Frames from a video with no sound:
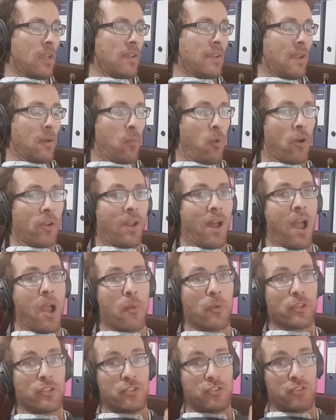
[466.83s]
Now, what I
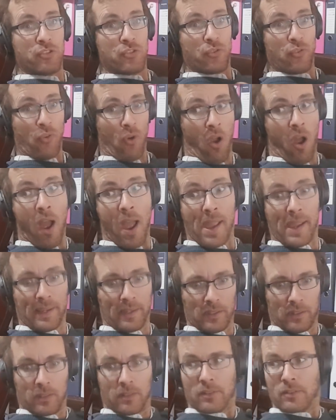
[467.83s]
was
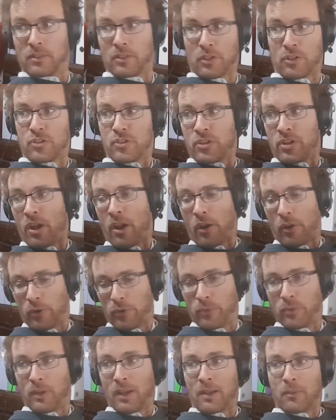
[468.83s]
trying to
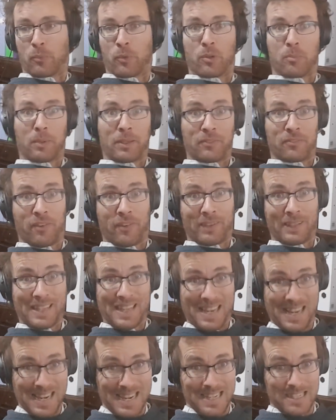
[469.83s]
show, and would have been very
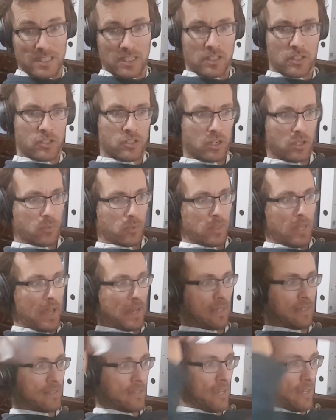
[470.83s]
easy to show with
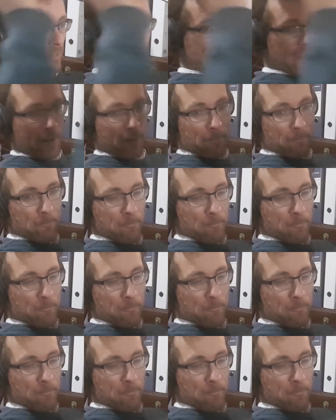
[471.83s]
that eductor,